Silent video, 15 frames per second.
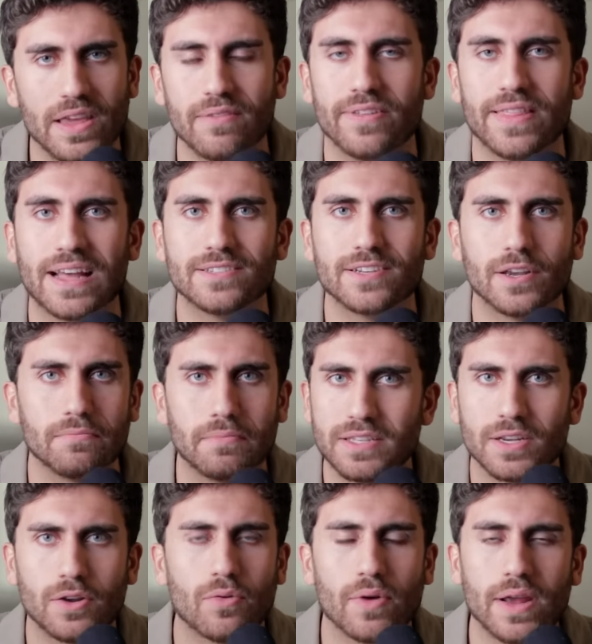Even that's a
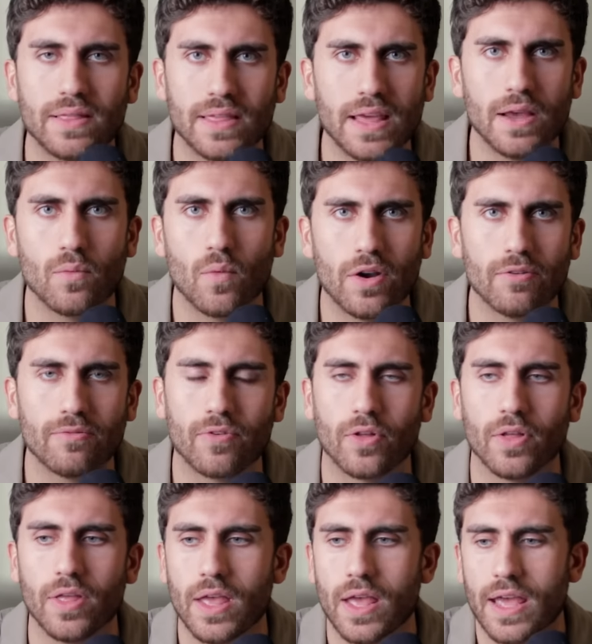that's a great thing.
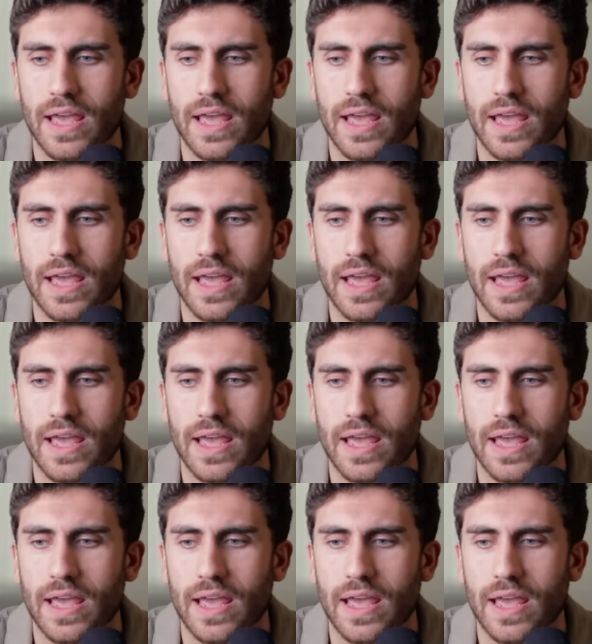Wonderful